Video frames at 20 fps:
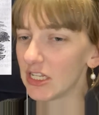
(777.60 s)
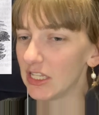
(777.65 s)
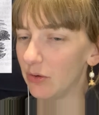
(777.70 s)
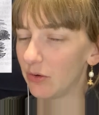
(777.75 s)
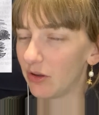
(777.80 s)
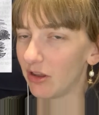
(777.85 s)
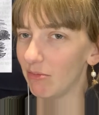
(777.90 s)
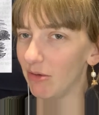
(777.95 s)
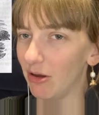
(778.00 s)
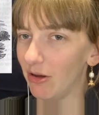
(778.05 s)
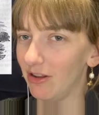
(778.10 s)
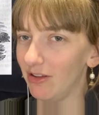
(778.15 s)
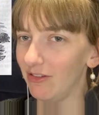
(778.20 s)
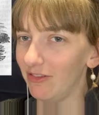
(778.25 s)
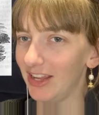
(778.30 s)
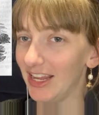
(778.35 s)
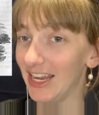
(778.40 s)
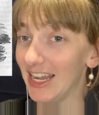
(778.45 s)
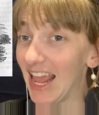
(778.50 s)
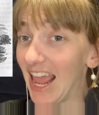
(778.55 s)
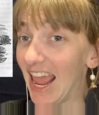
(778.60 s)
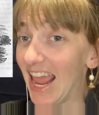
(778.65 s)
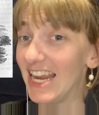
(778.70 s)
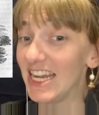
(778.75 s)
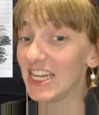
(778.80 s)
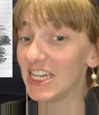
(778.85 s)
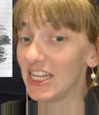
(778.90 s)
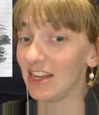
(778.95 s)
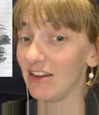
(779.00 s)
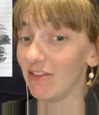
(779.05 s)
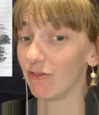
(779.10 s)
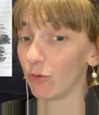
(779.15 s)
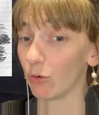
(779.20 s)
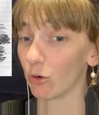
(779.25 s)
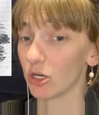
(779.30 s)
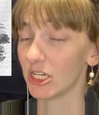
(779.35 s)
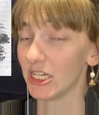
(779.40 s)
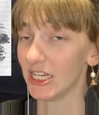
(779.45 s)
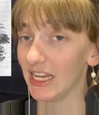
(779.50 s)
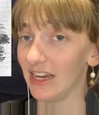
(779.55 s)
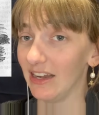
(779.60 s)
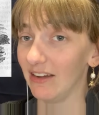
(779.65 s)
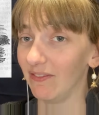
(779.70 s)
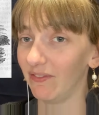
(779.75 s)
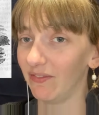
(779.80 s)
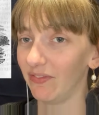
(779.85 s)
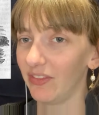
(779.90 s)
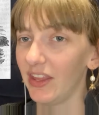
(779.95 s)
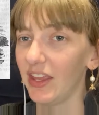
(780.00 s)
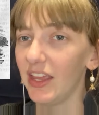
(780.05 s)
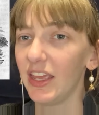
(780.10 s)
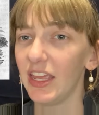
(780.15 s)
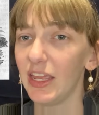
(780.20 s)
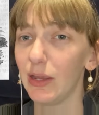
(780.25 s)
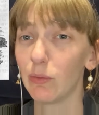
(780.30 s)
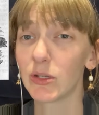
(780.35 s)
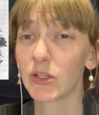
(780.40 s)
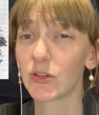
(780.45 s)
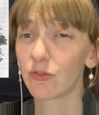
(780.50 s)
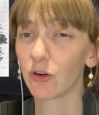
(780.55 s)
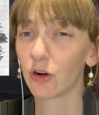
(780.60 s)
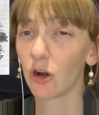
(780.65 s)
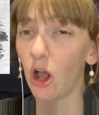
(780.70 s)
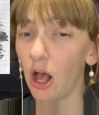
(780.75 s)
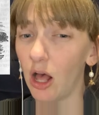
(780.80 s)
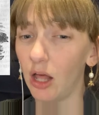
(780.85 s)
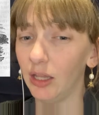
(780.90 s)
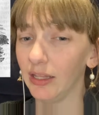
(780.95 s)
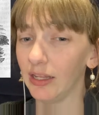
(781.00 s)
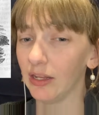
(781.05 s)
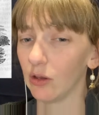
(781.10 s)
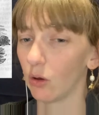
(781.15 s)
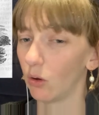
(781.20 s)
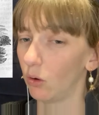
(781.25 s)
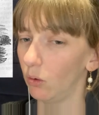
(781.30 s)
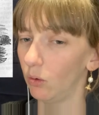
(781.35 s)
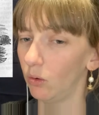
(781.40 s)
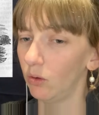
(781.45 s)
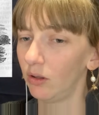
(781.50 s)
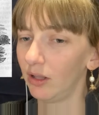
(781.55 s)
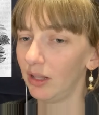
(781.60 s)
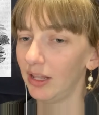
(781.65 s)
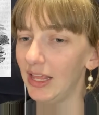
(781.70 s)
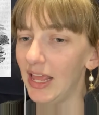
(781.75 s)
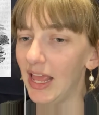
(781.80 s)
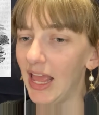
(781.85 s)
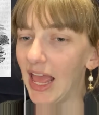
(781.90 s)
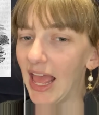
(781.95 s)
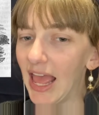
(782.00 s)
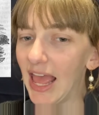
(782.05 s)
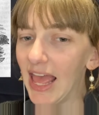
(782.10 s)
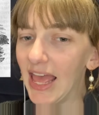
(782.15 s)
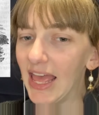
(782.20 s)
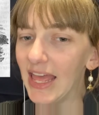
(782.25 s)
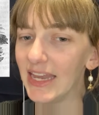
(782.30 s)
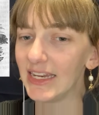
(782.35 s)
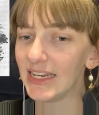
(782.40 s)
locomotive in 1814. It was for hauling coal, and